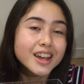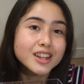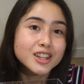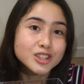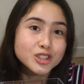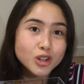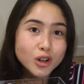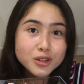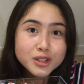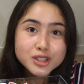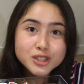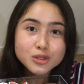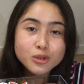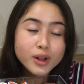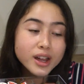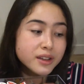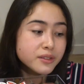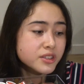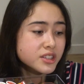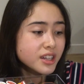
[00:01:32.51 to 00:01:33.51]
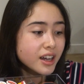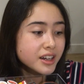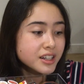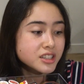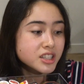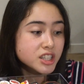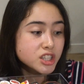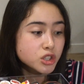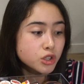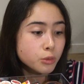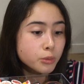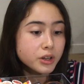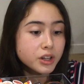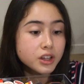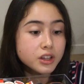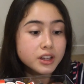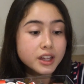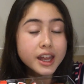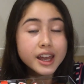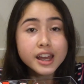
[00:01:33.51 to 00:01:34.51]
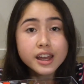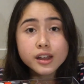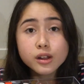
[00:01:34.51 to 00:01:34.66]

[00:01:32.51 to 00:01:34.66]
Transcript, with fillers: the dollar store have started distributing